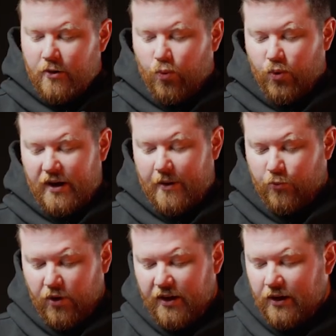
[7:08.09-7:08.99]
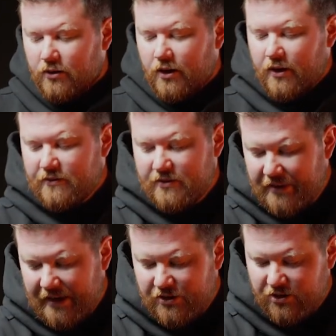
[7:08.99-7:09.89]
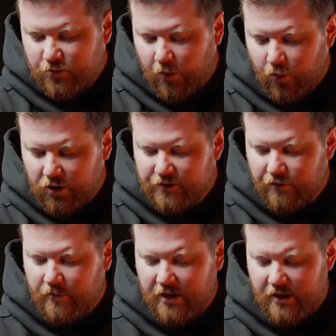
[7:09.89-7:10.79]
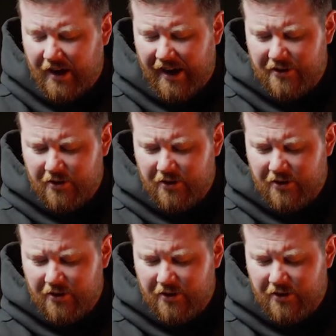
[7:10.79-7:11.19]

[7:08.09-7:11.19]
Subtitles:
when I'm running gloves, that's just what works for me. I